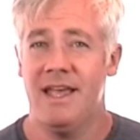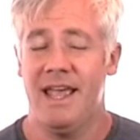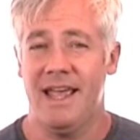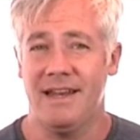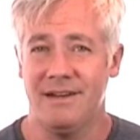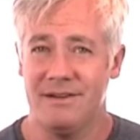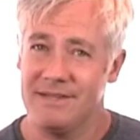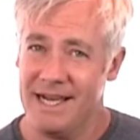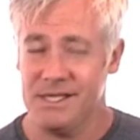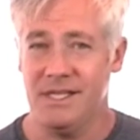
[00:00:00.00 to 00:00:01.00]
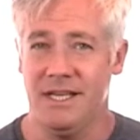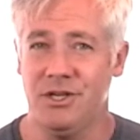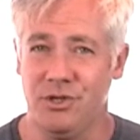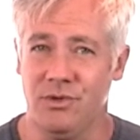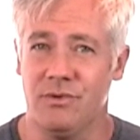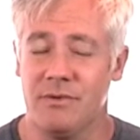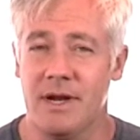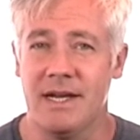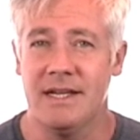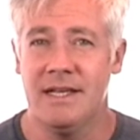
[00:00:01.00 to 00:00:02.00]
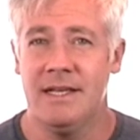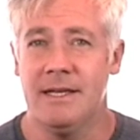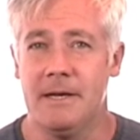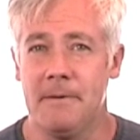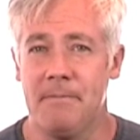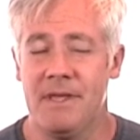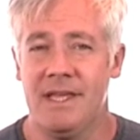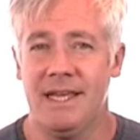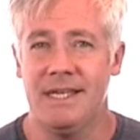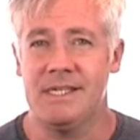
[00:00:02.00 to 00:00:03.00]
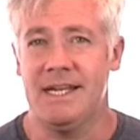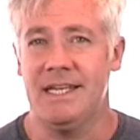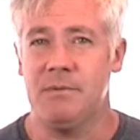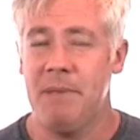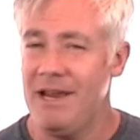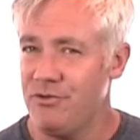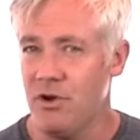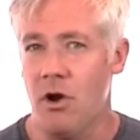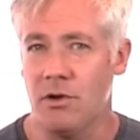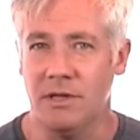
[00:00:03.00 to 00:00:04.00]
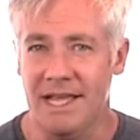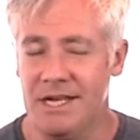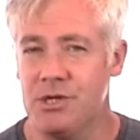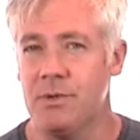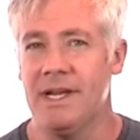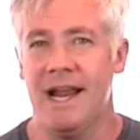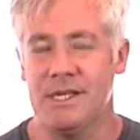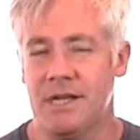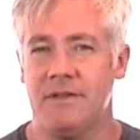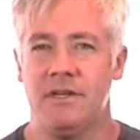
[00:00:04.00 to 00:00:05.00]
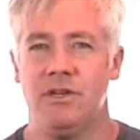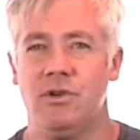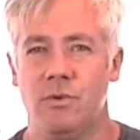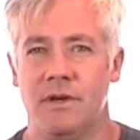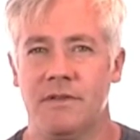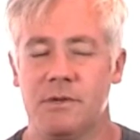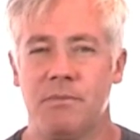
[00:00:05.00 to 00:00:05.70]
and that's the issue, right? It's patriarchal history. It has nothing to do with